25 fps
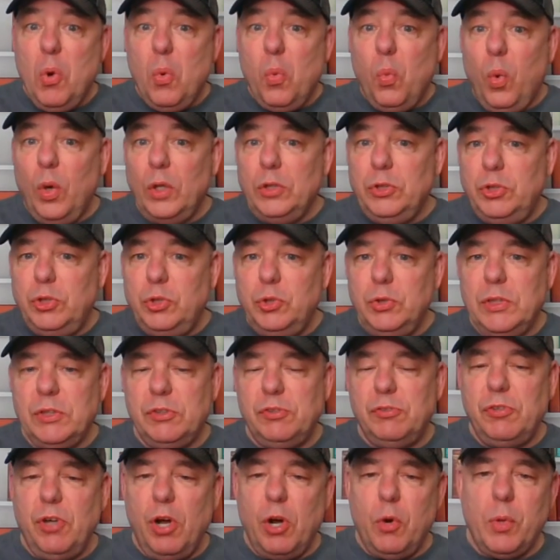Once you get
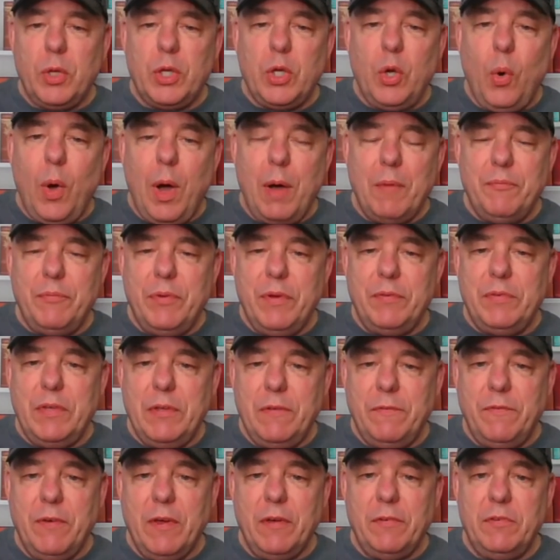started with
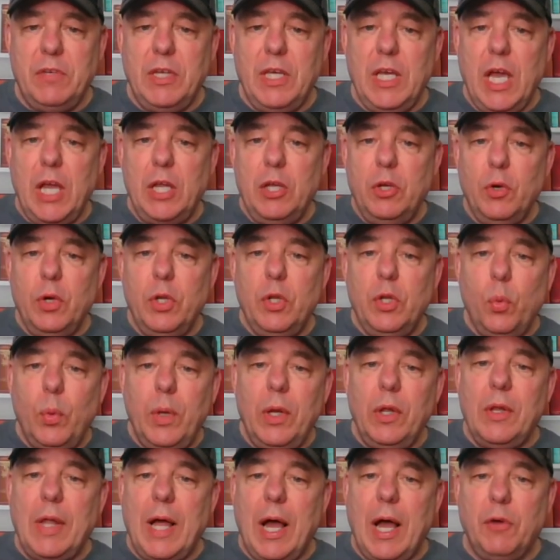COOP5050 and you're in the
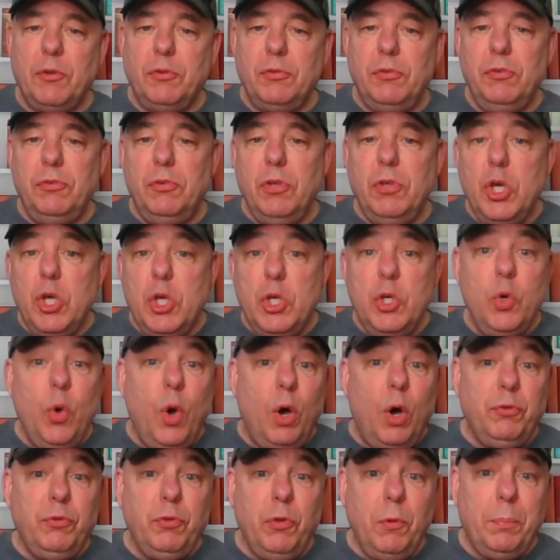wheelhouses, you
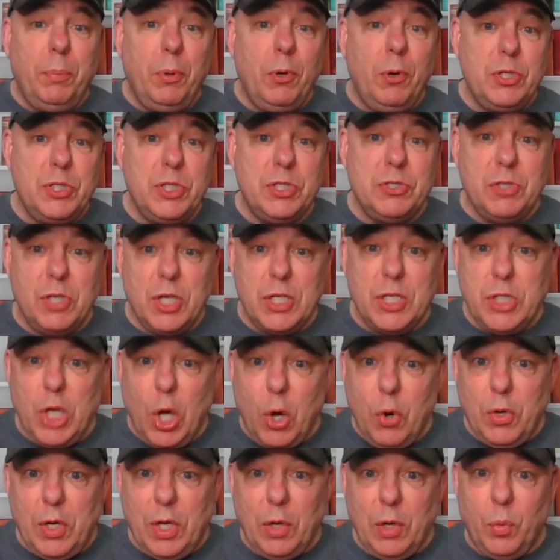also purchase a
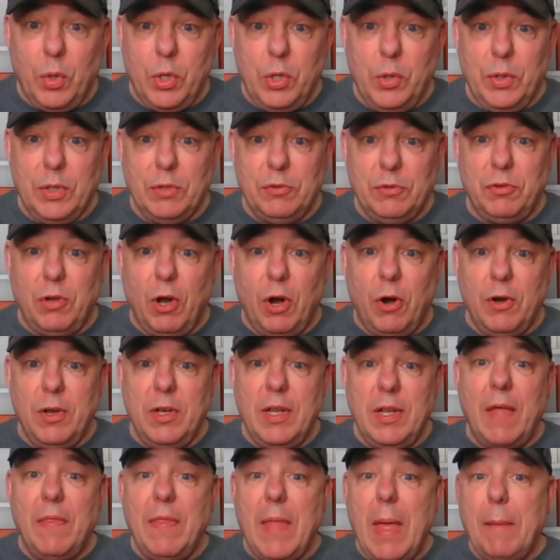token when you get
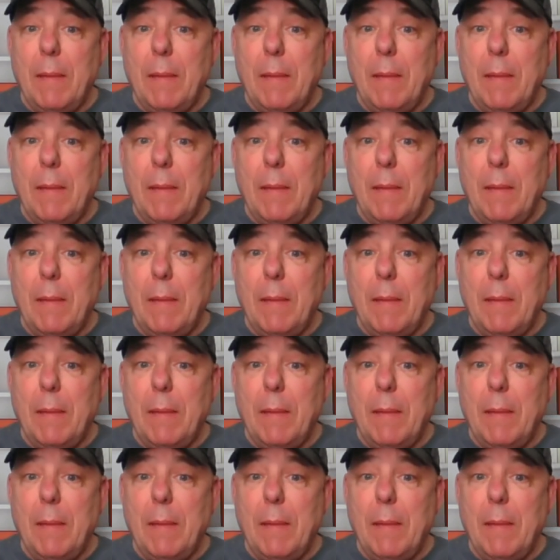started, and